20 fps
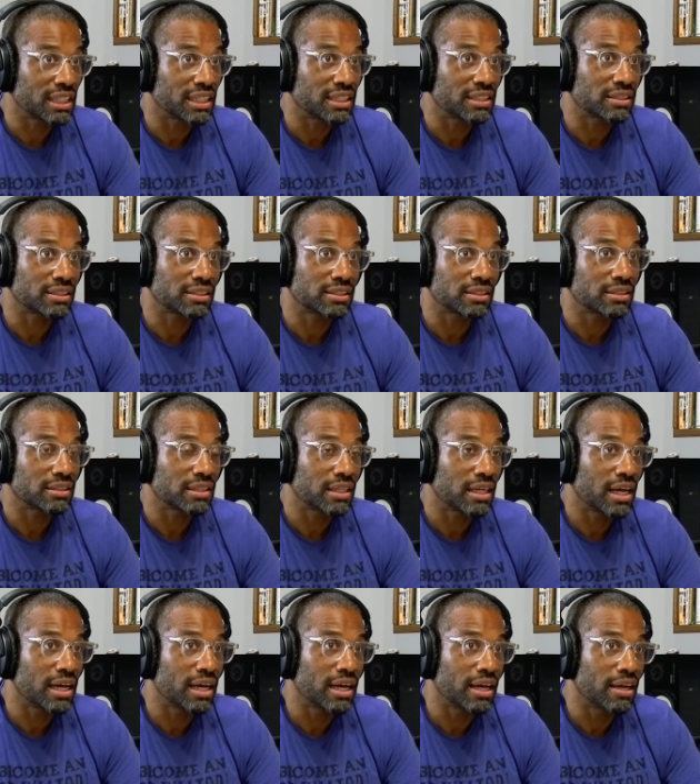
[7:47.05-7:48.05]
gigs.
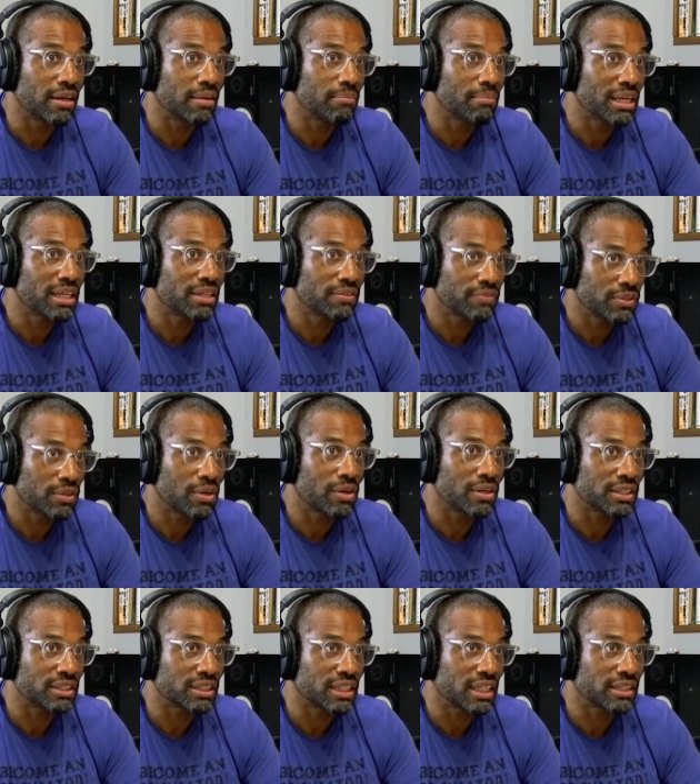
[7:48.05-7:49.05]
Uh, mainly through
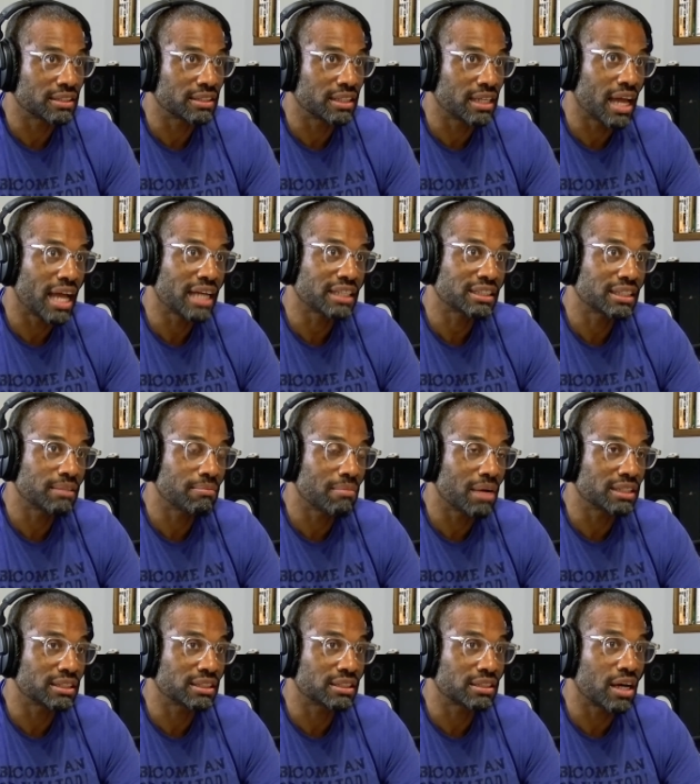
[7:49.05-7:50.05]
college gigs. And I actually
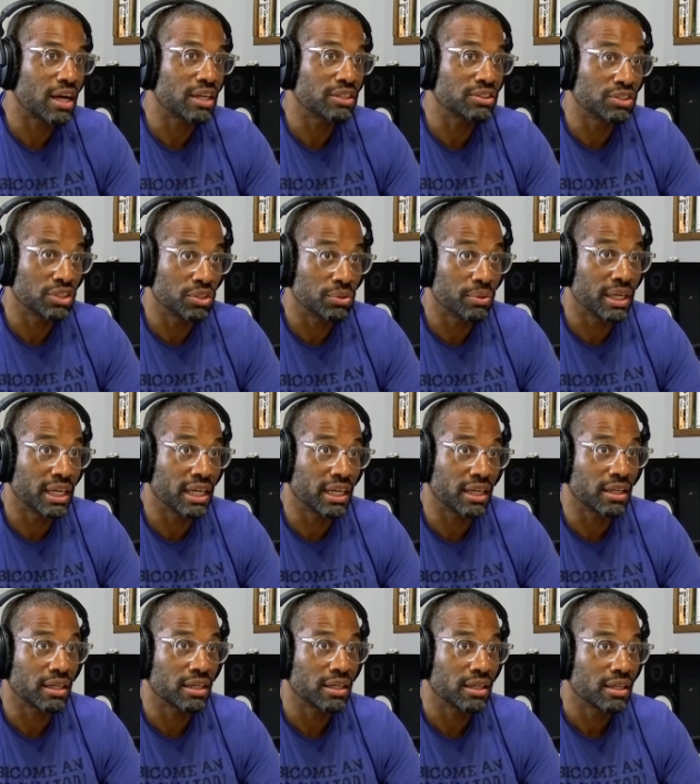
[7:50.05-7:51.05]
might start
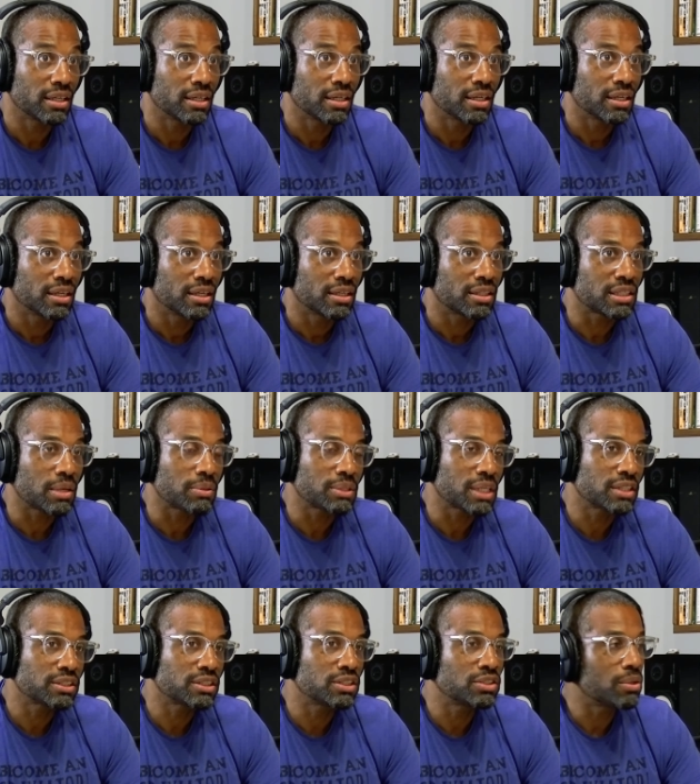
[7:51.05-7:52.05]
doing, because I was
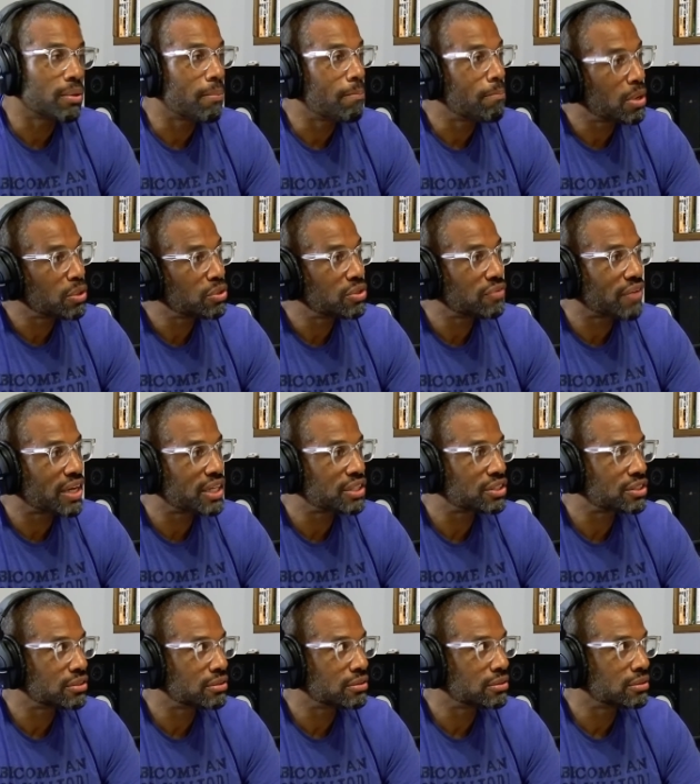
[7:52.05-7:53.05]
asked to do a
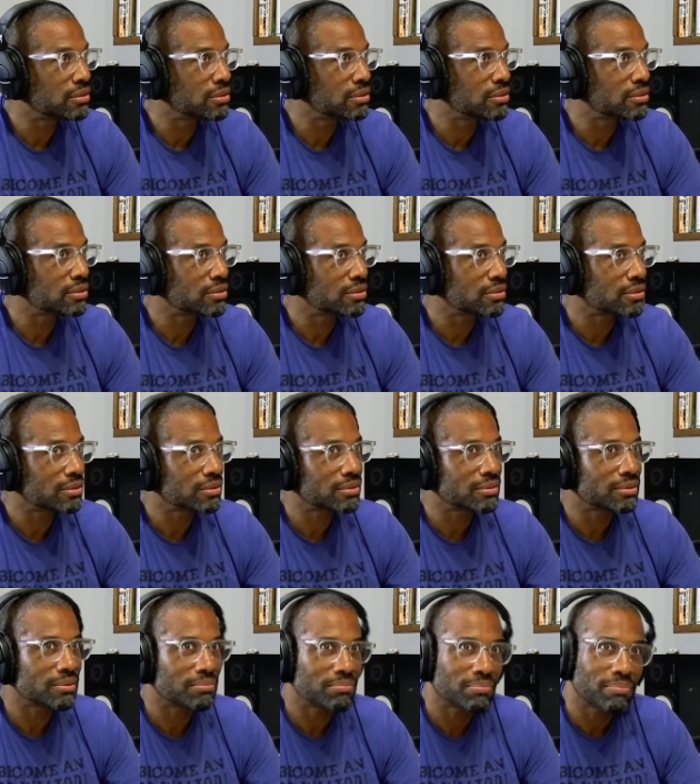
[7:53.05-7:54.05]
motivational
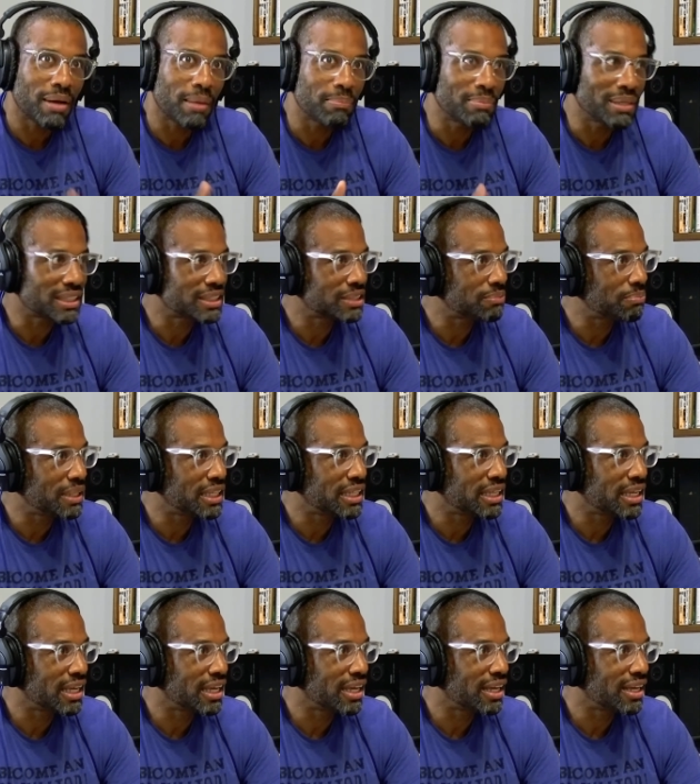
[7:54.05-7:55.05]
public
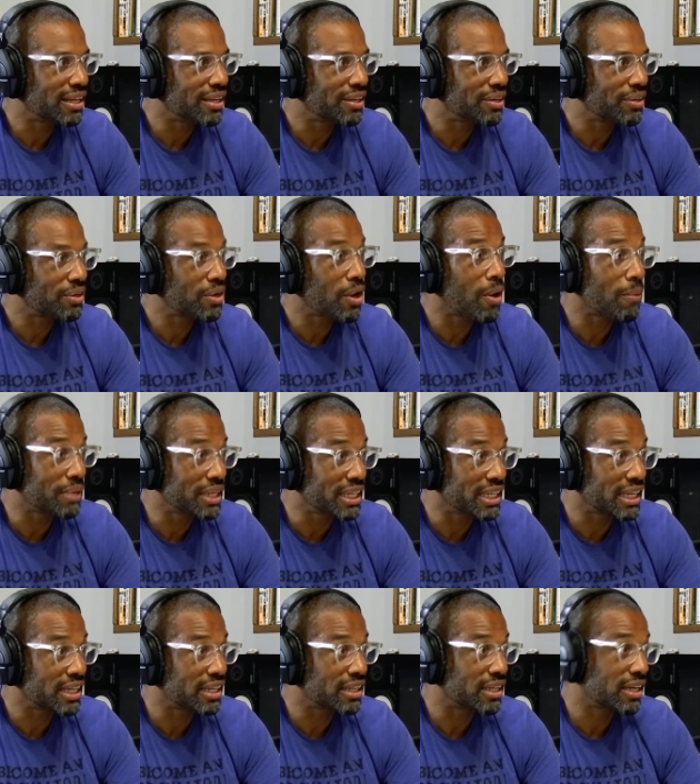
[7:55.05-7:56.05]
speaking comedy
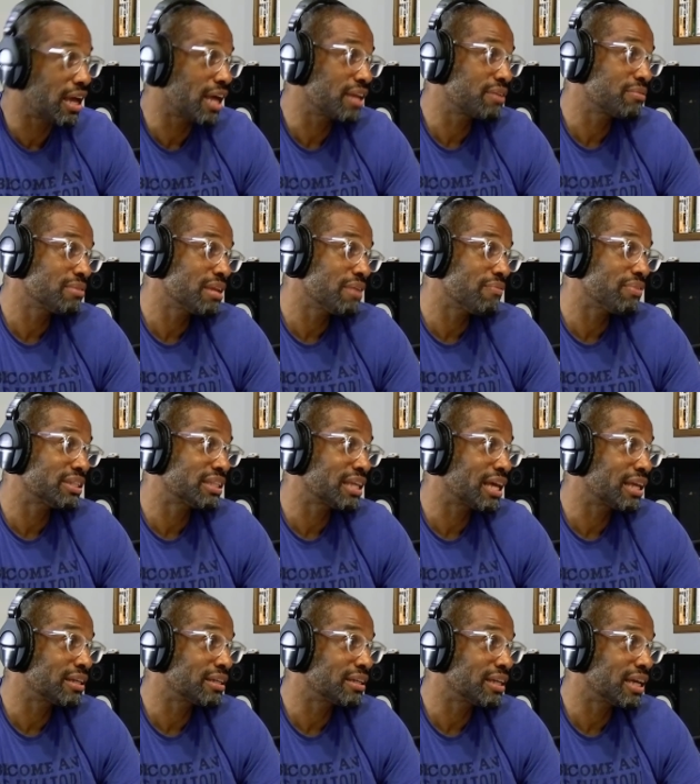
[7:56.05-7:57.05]
gig. And I'd never
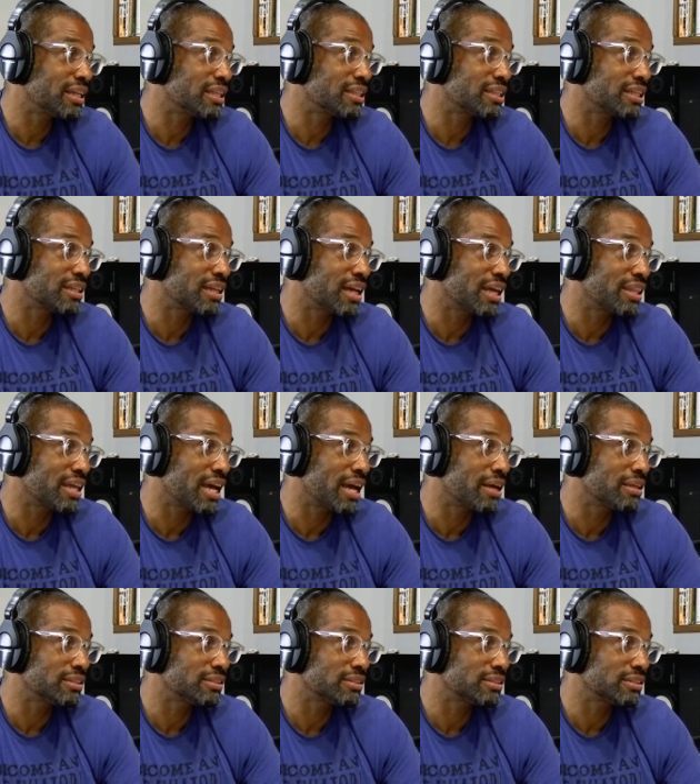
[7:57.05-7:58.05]
done anything like that.
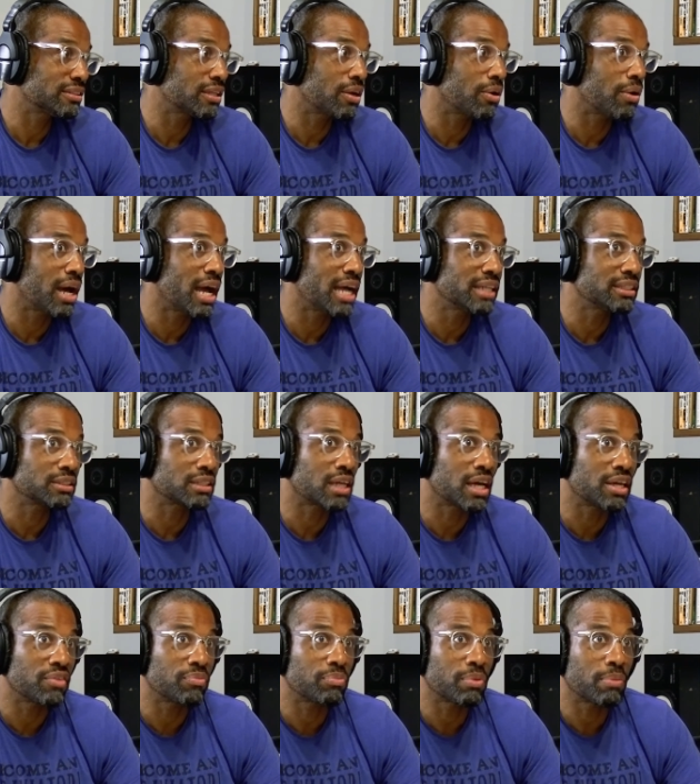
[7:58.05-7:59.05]
Yeah. So I had to
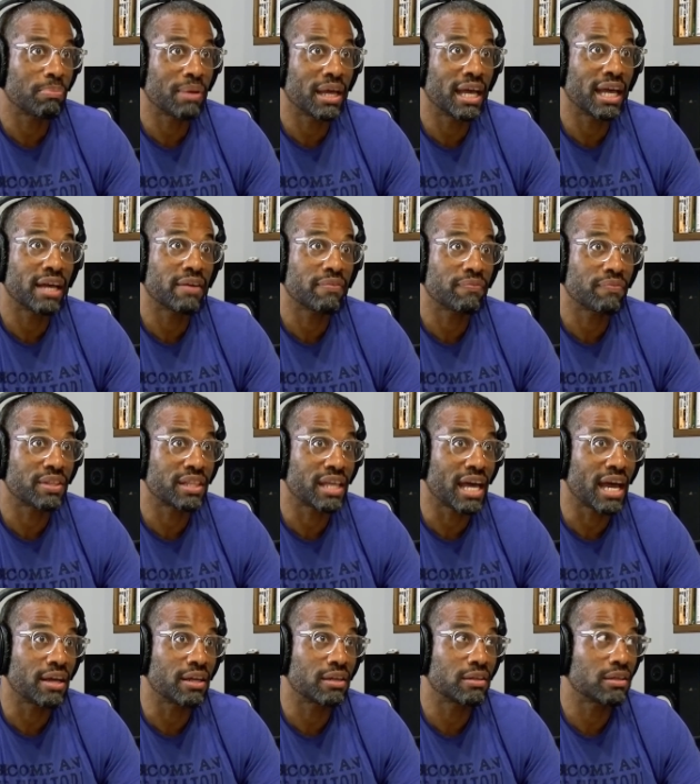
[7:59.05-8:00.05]
kind of prepare for
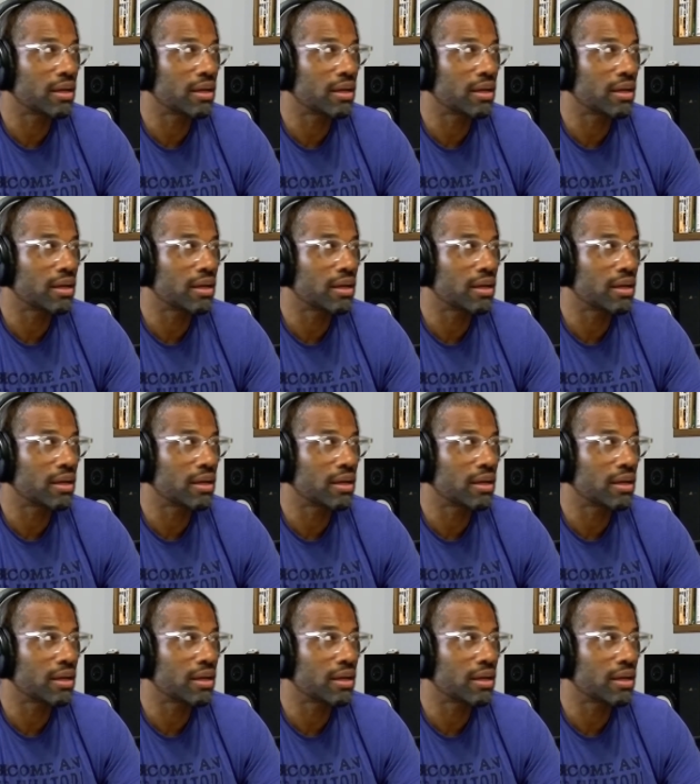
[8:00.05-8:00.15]
that